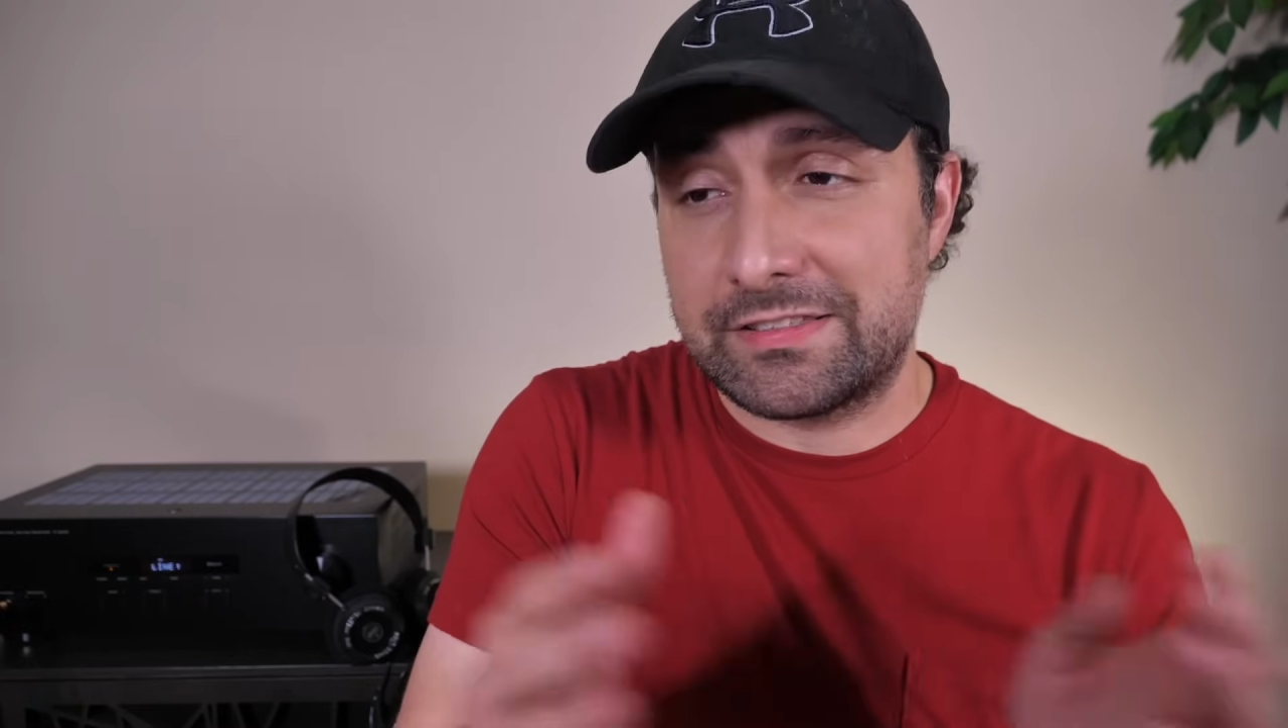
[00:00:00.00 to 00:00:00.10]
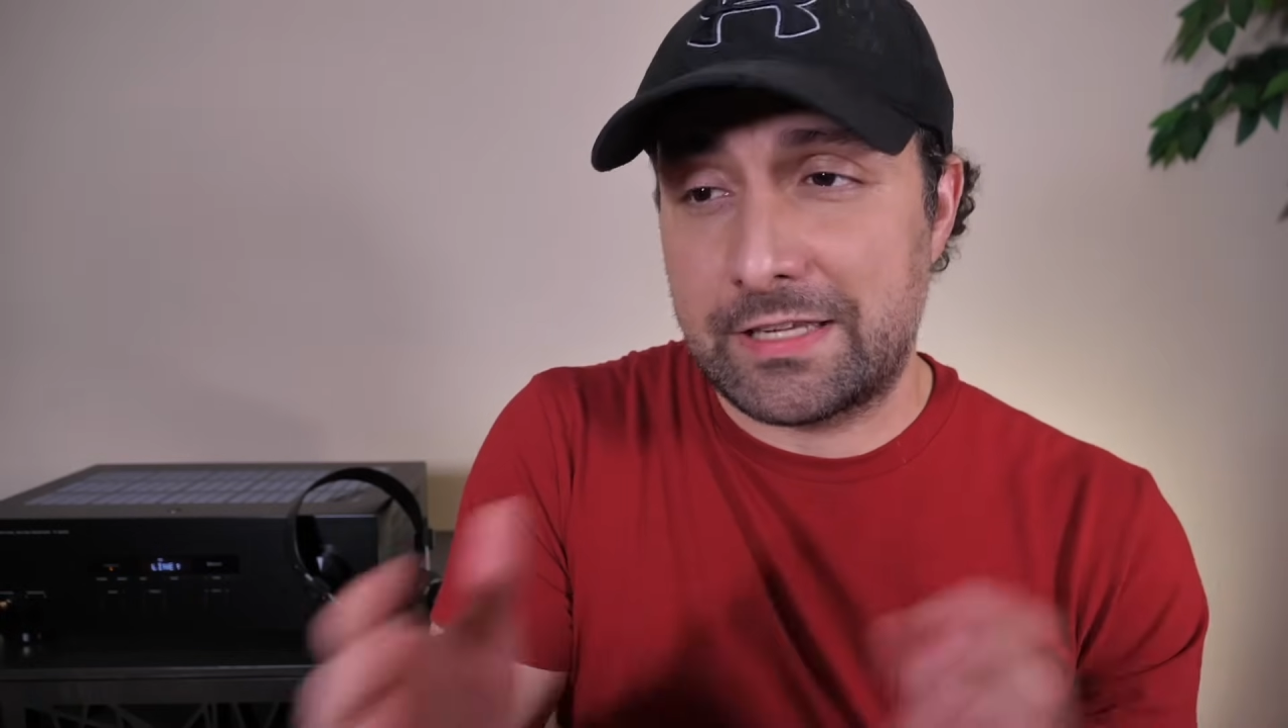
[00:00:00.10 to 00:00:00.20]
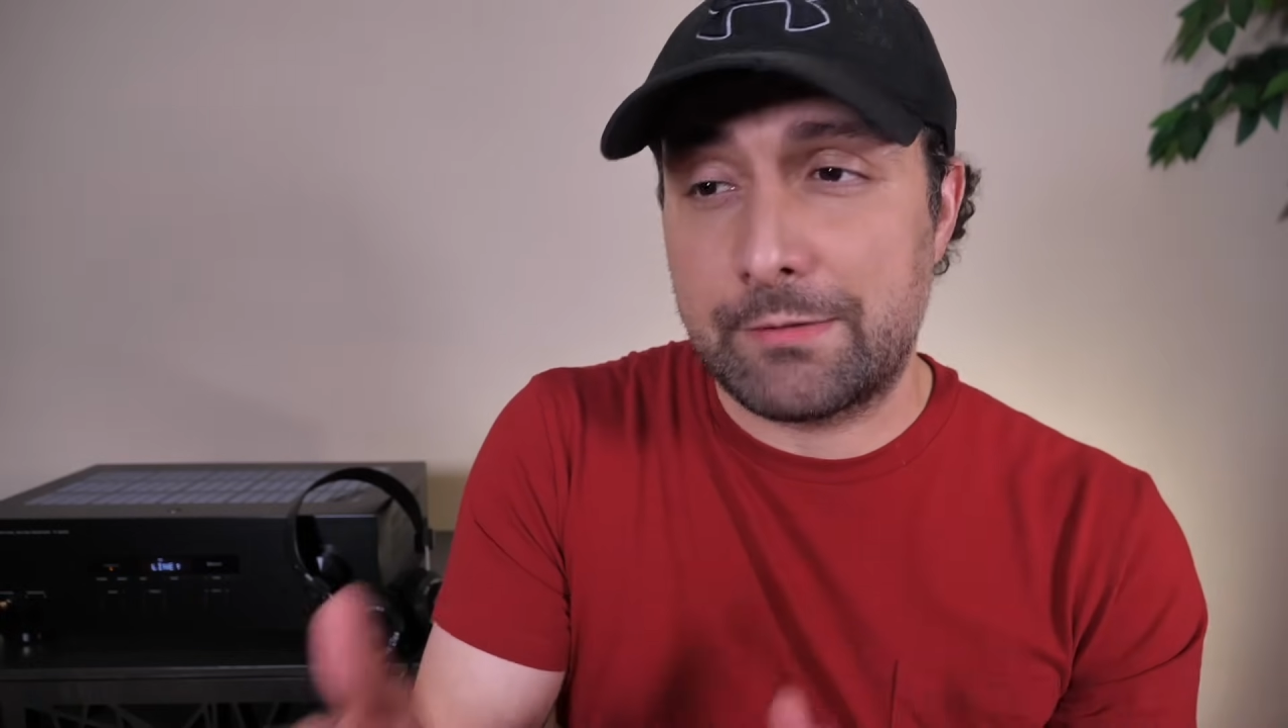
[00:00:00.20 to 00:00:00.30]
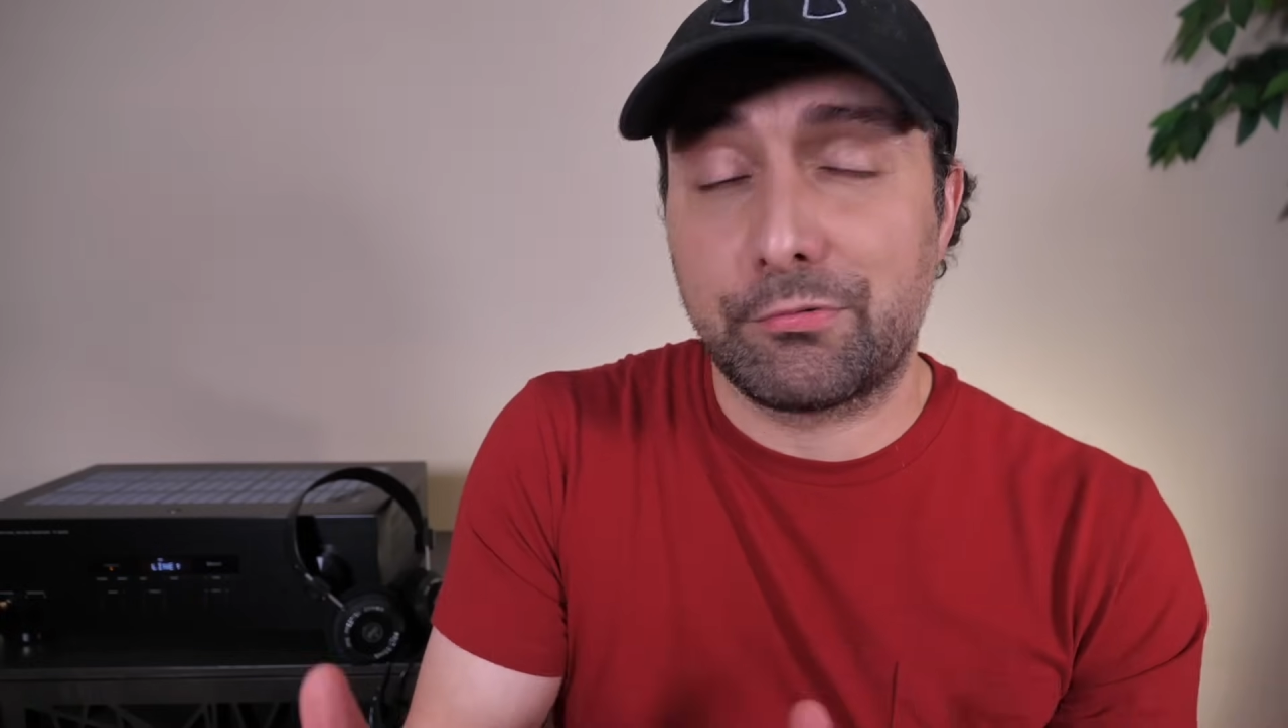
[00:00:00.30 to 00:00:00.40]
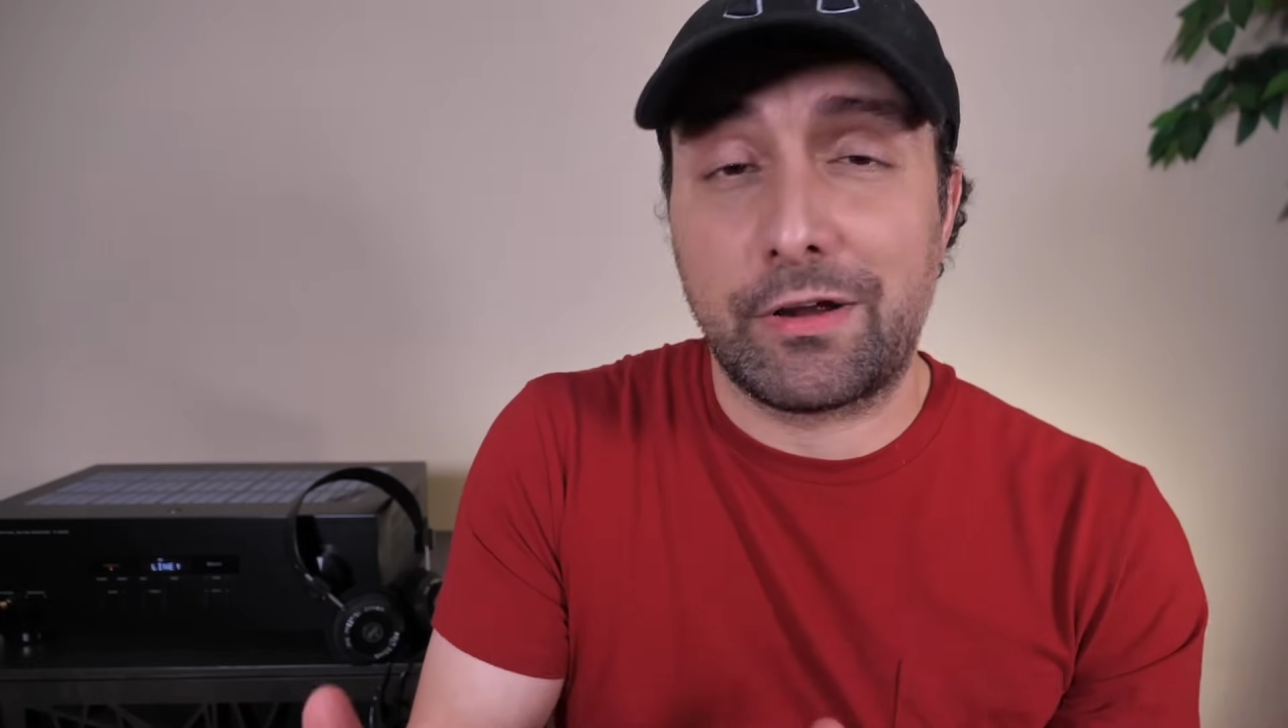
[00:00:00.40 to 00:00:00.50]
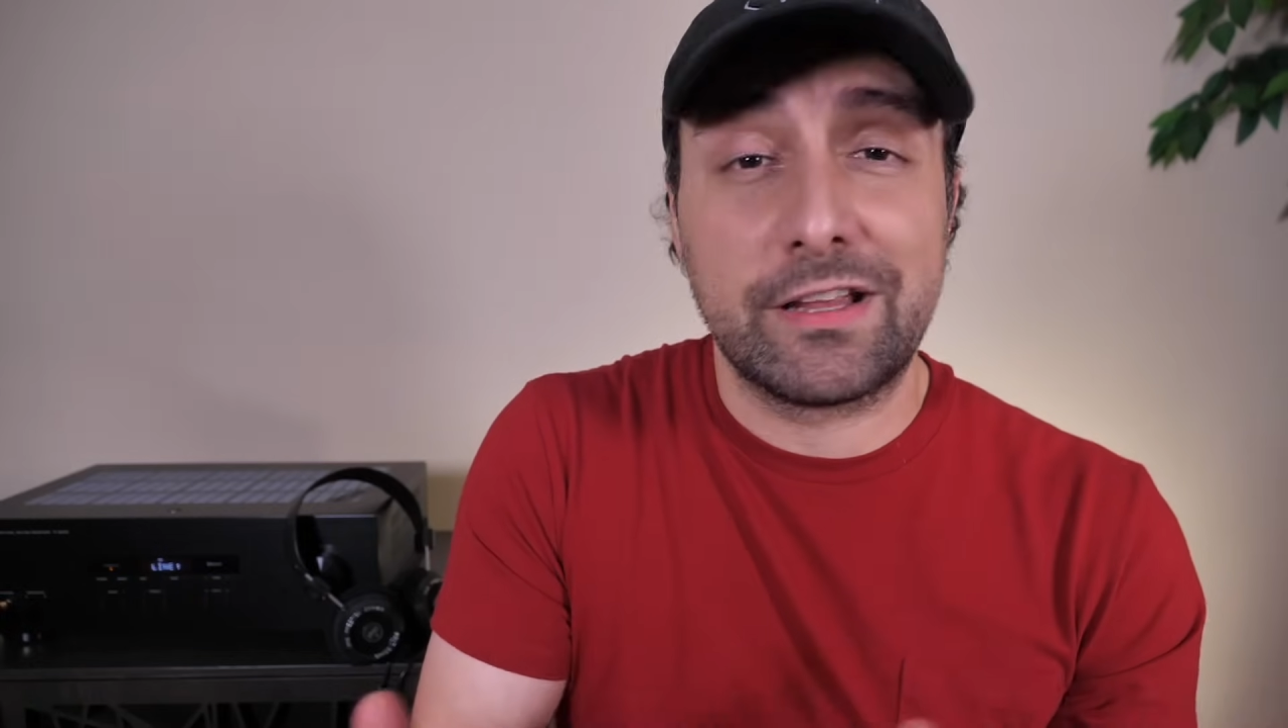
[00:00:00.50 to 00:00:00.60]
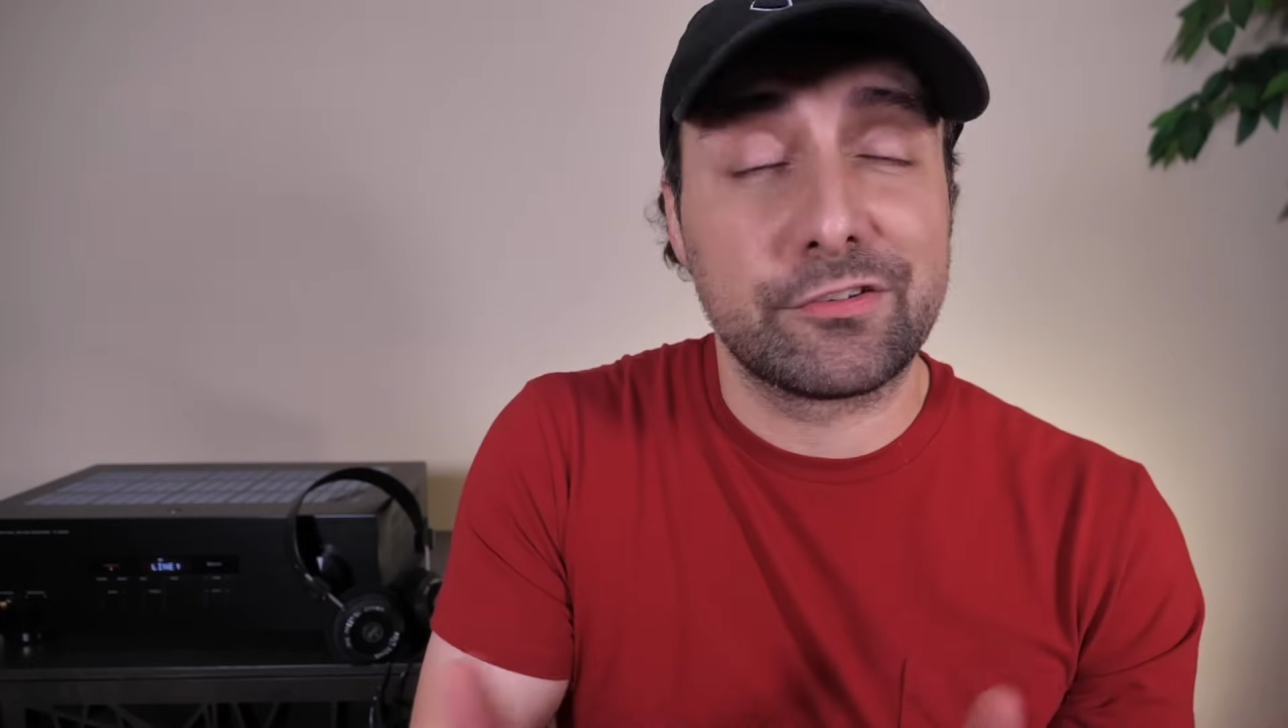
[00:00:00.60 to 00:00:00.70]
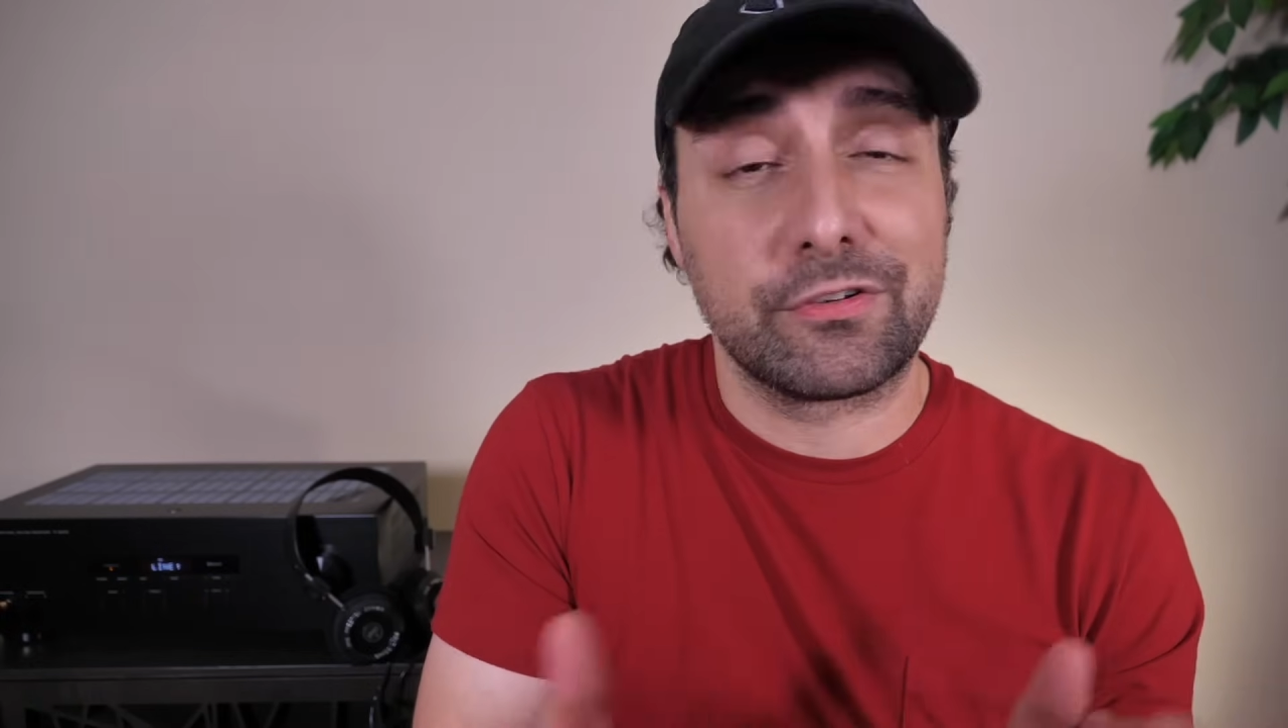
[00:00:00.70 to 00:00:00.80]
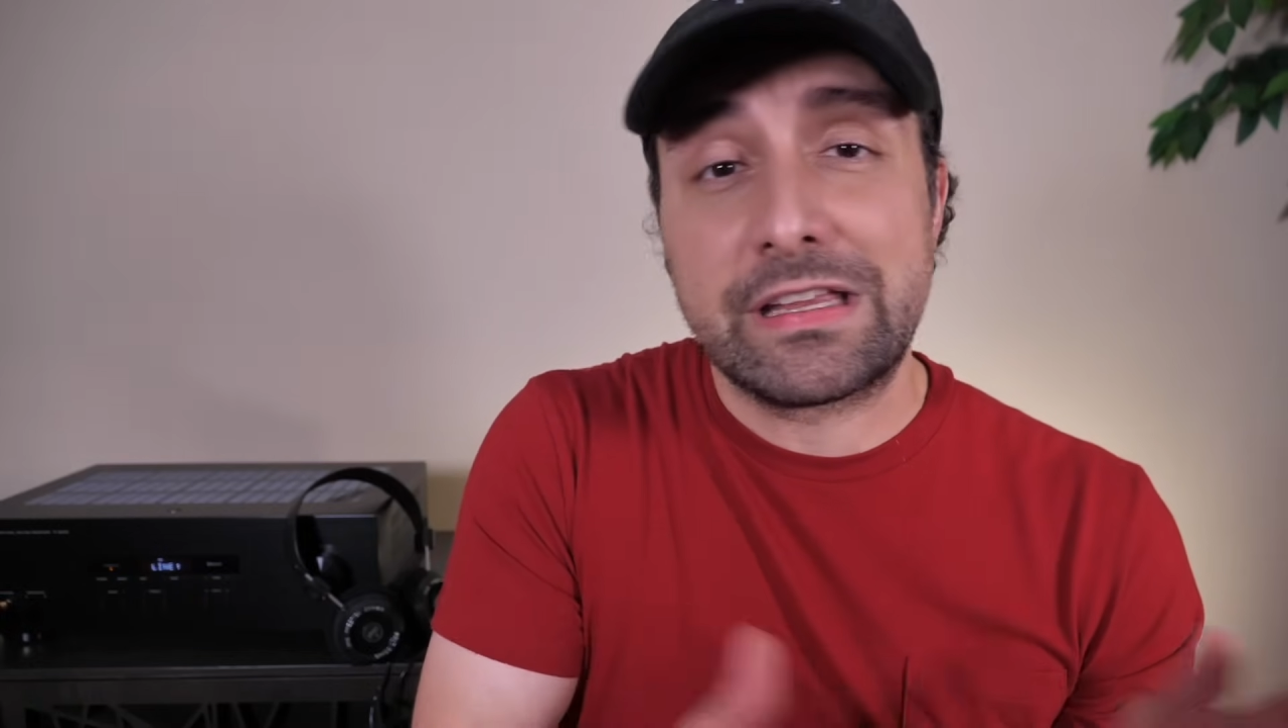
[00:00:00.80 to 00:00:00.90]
same price or